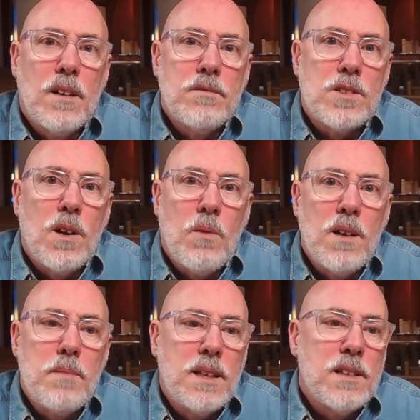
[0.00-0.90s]
So, I
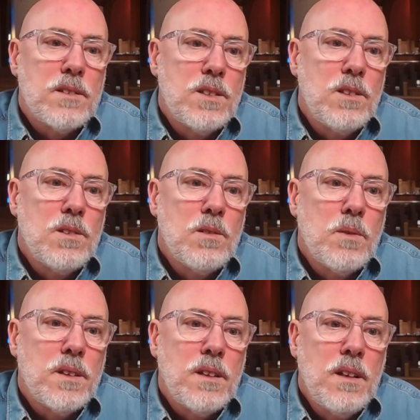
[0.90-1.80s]
want to begin too
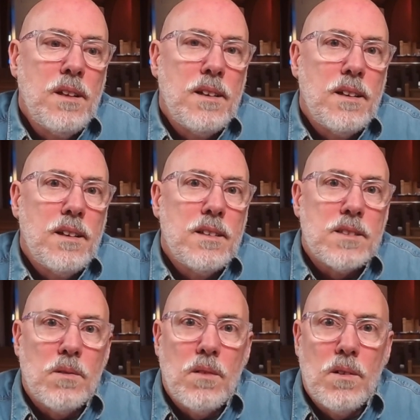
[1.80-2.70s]
with,
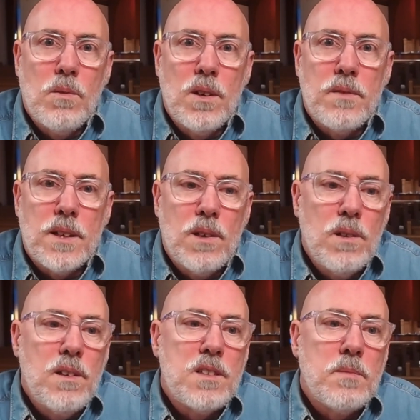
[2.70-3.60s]
as a word of
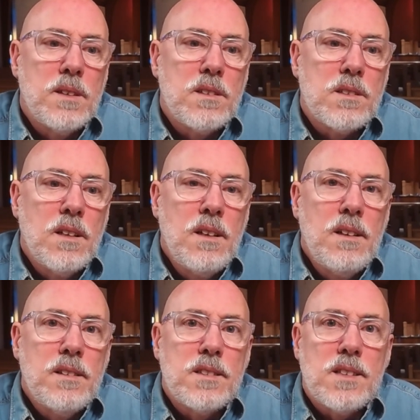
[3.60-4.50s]
encouragement, is
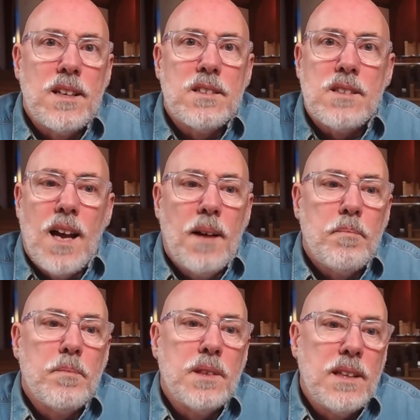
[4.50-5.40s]
to say,
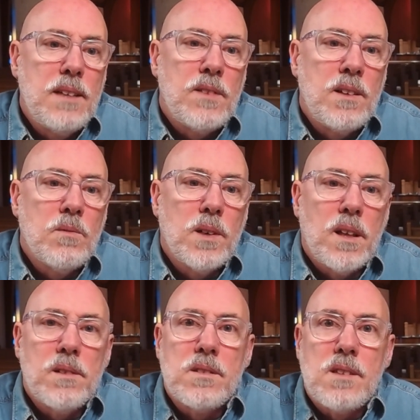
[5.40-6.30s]
stop believing what
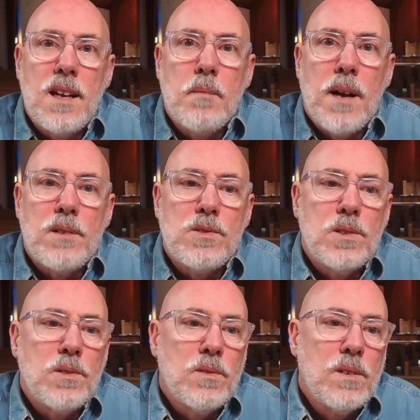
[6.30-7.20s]
others say about
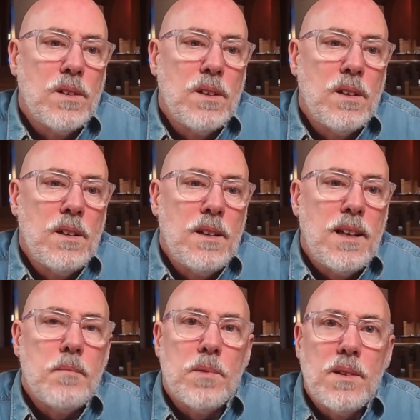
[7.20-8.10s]
you
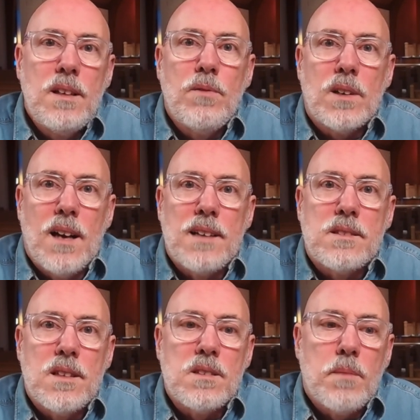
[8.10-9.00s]
and believe what God
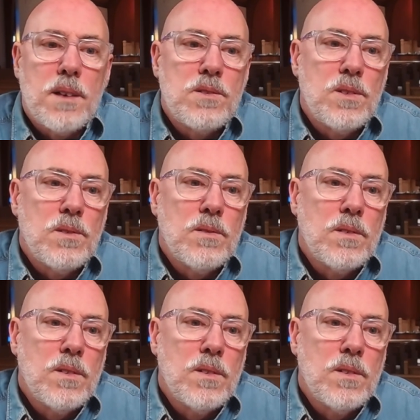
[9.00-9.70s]
says about you.